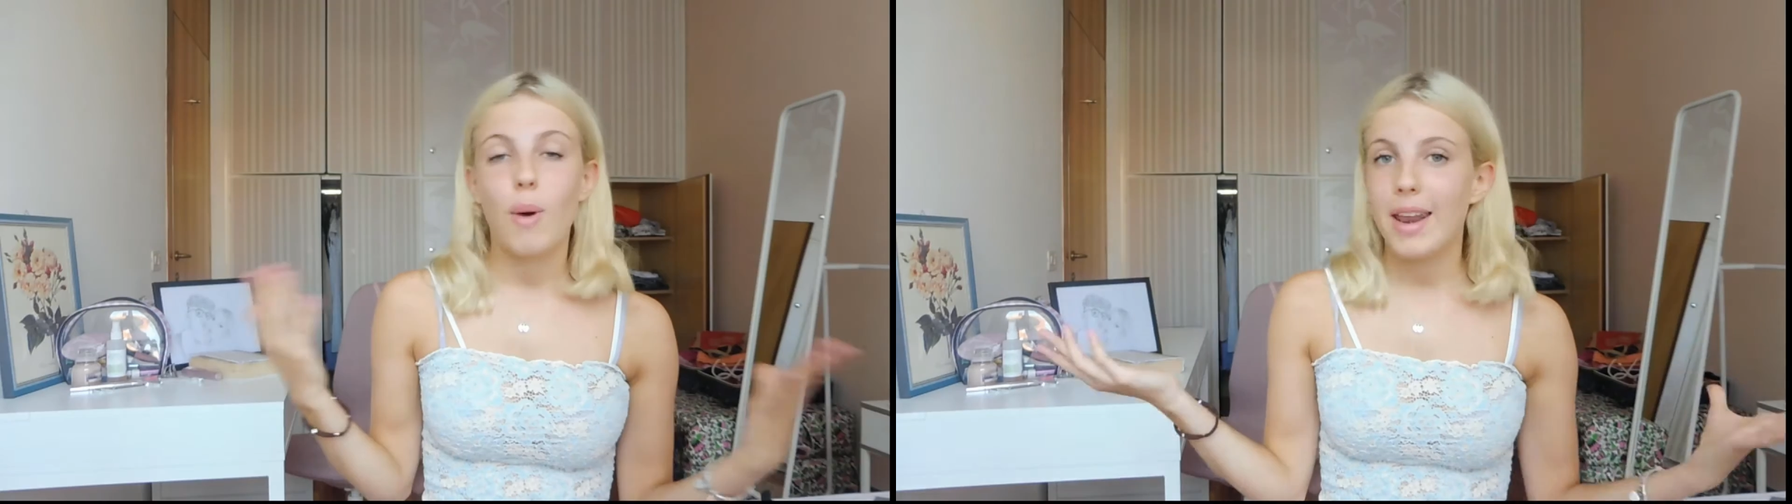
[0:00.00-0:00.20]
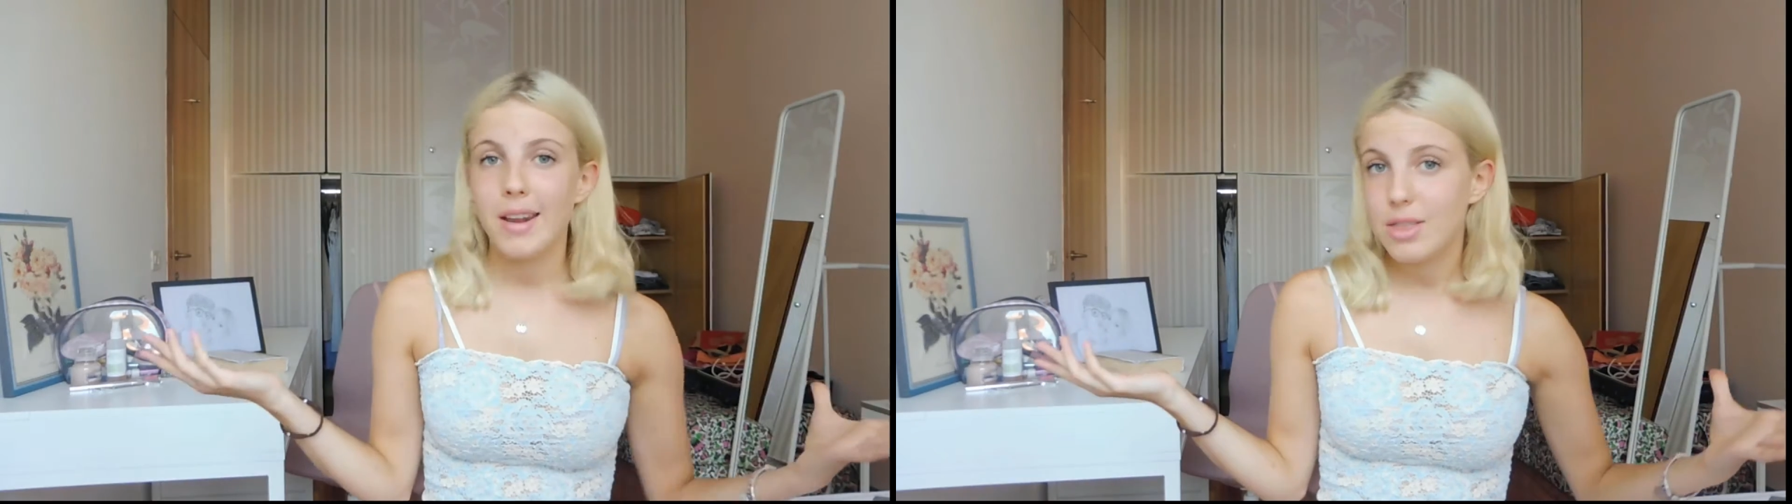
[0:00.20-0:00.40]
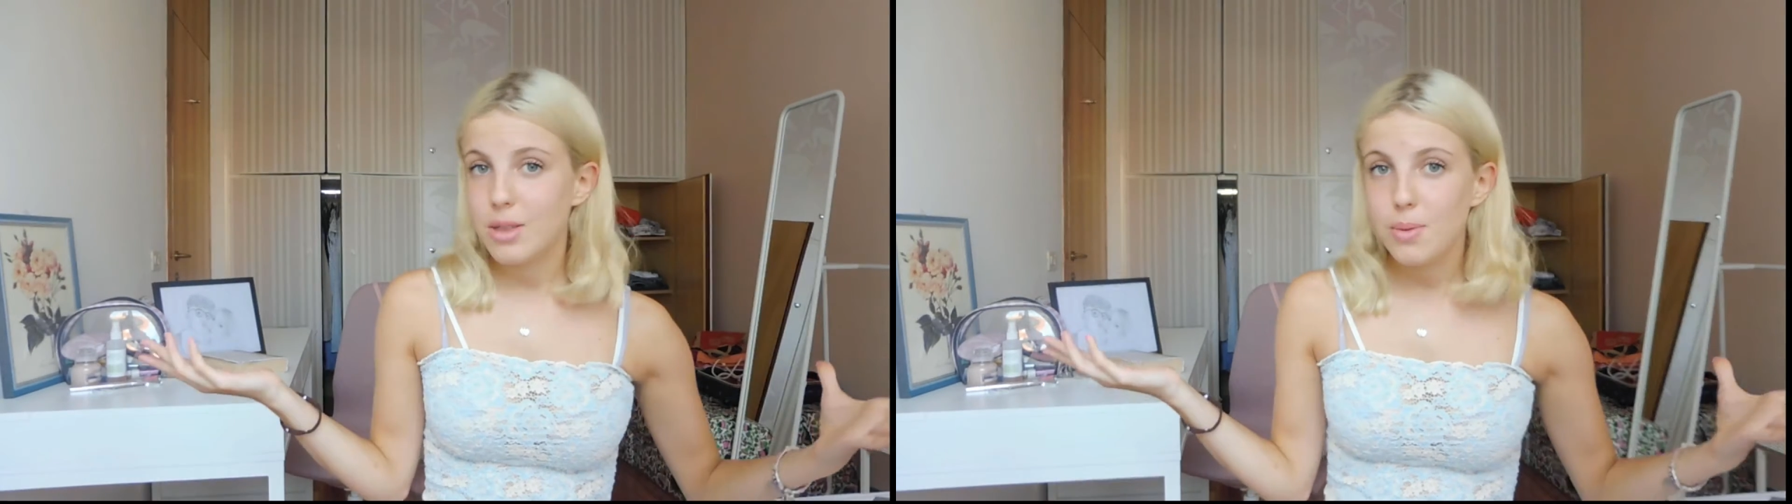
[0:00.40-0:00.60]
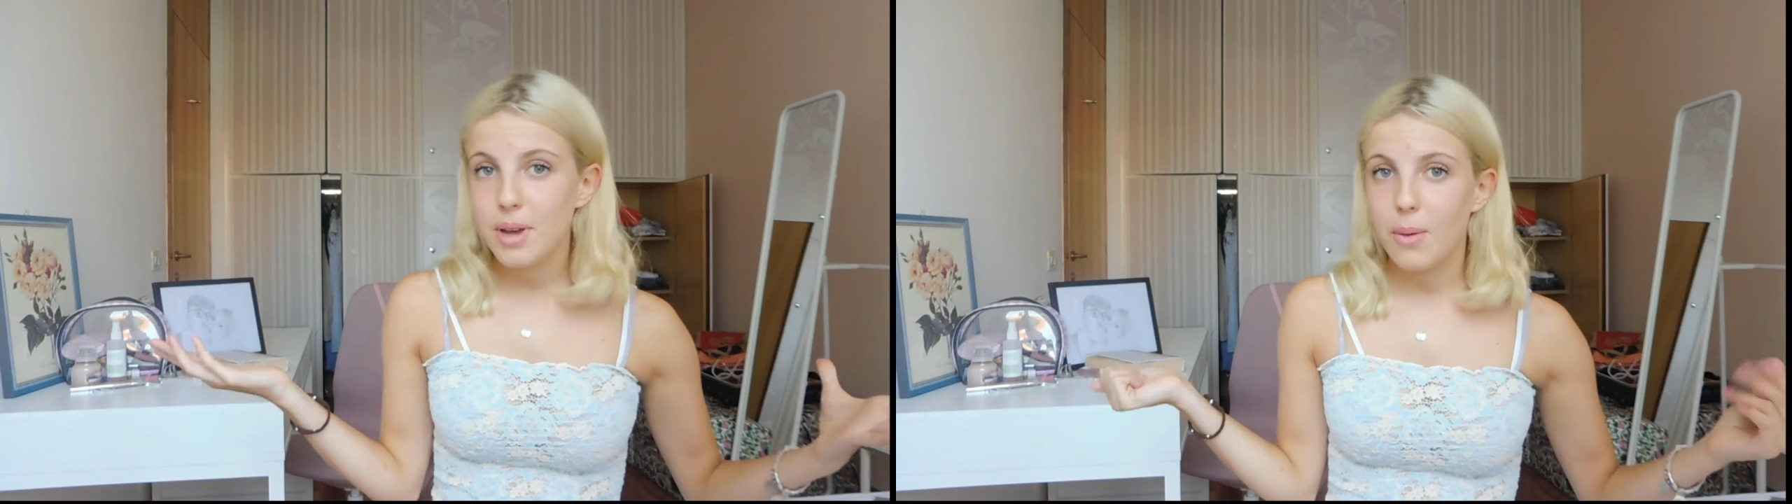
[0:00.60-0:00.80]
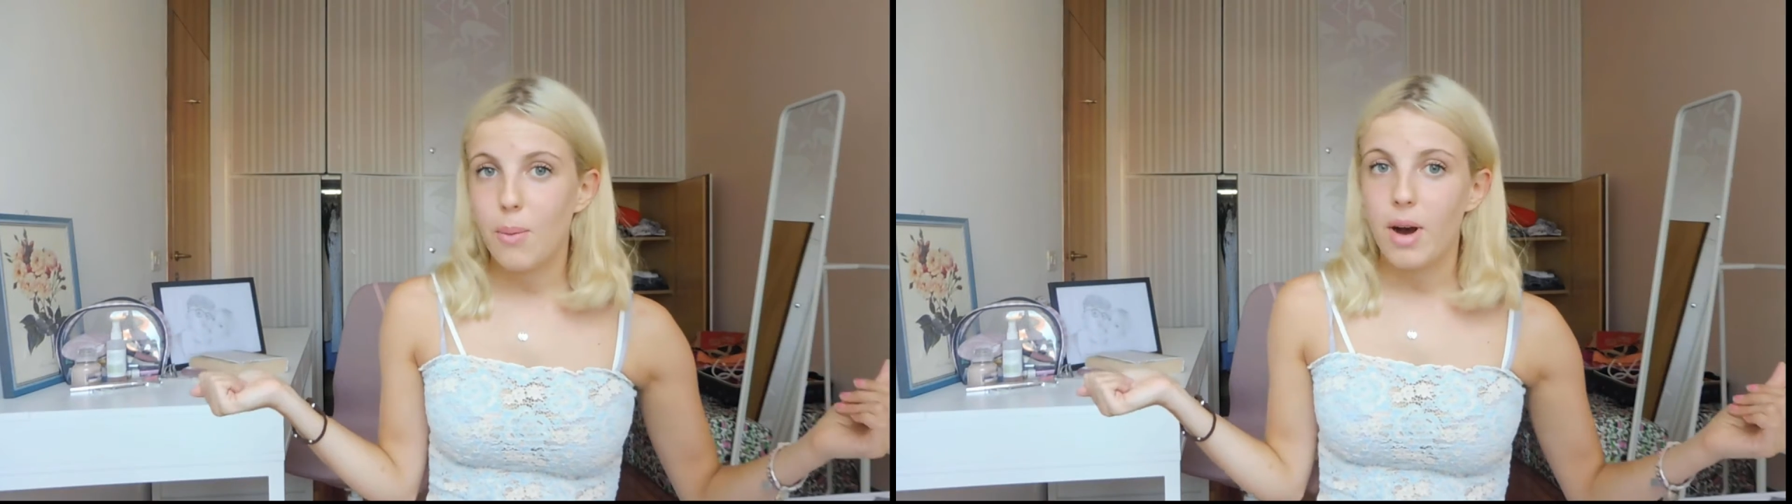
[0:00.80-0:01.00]
why not
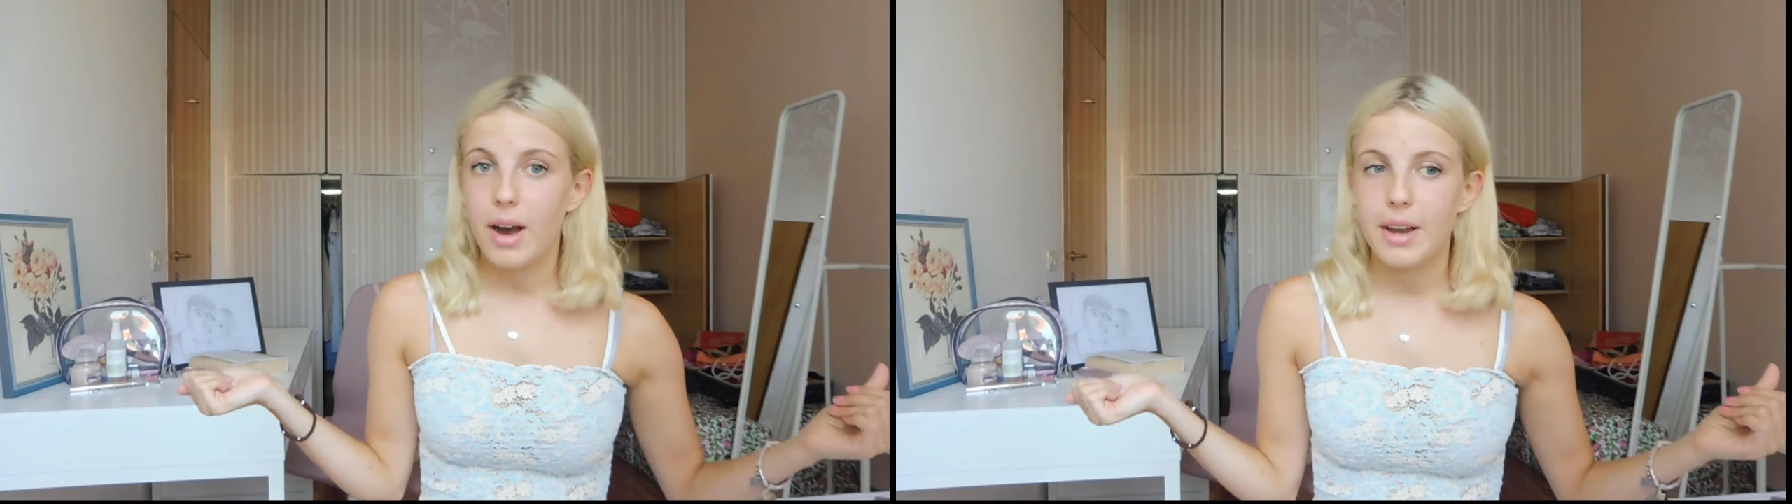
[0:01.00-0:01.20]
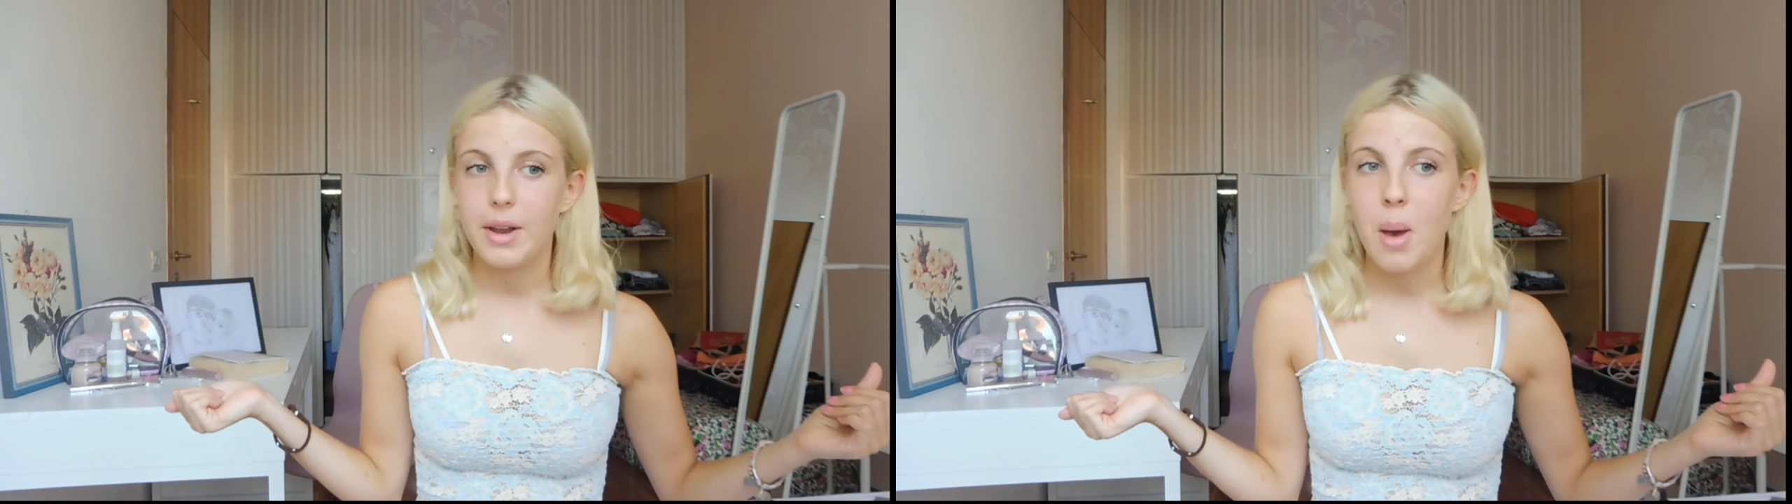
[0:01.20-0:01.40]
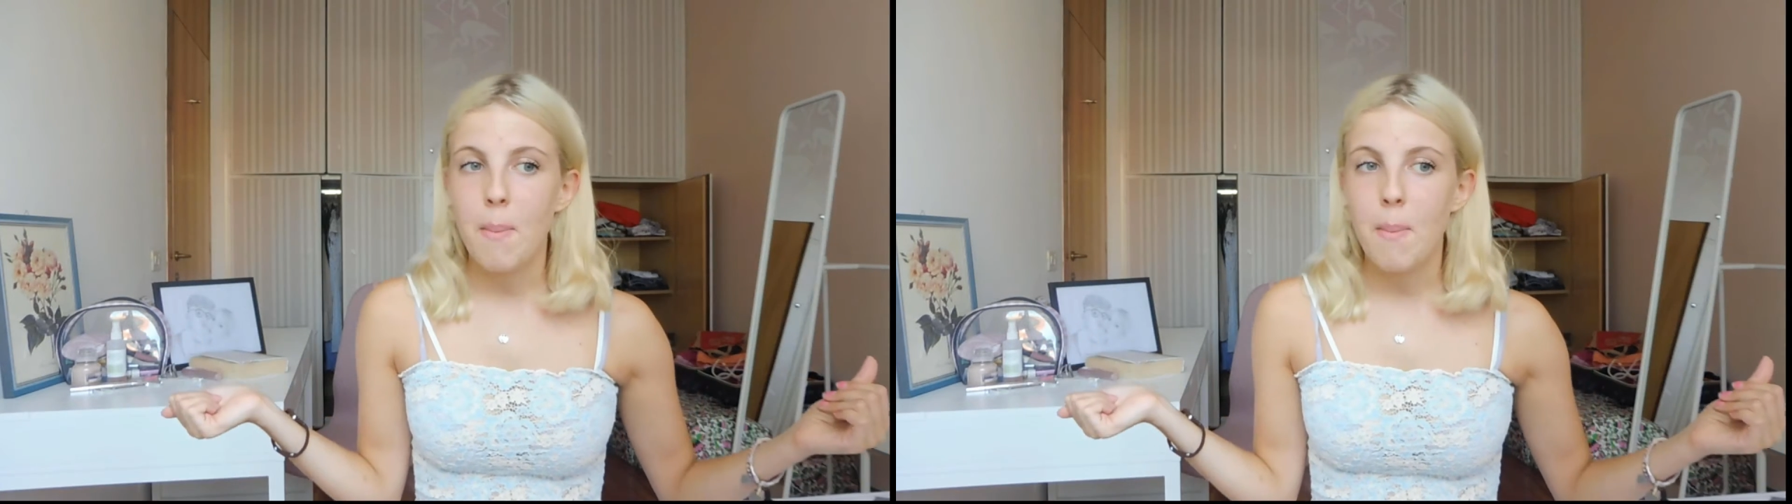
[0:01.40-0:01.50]
doing one?